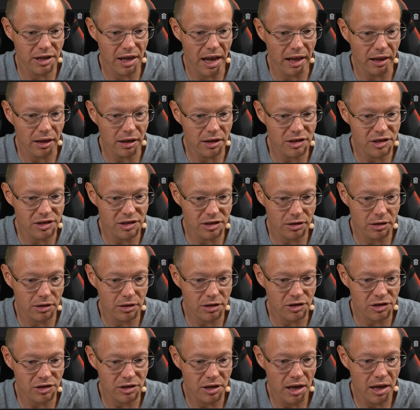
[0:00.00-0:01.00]
tells
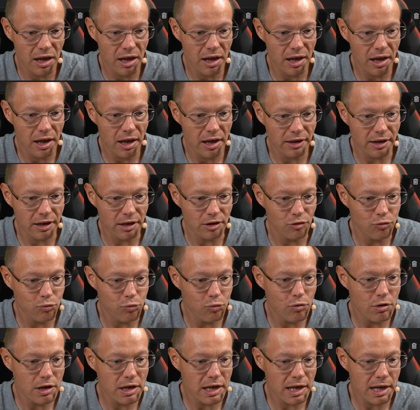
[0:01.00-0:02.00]
us that
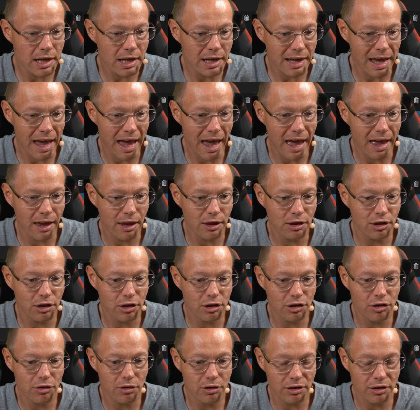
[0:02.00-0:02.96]
we can't